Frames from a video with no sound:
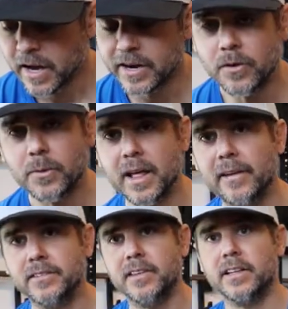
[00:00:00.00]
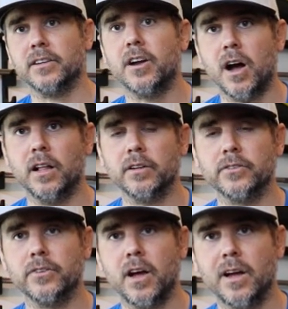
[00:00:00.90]
I don't want to have to take the
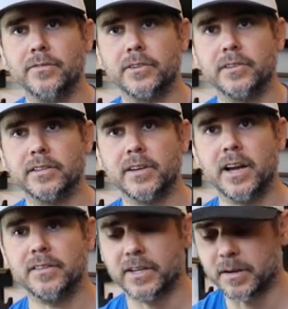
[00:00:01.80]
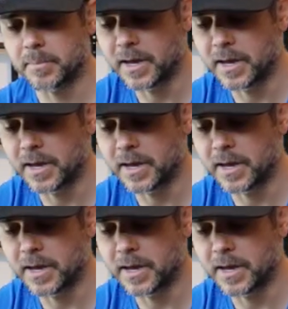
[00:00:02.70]
collars off because that's kind of like a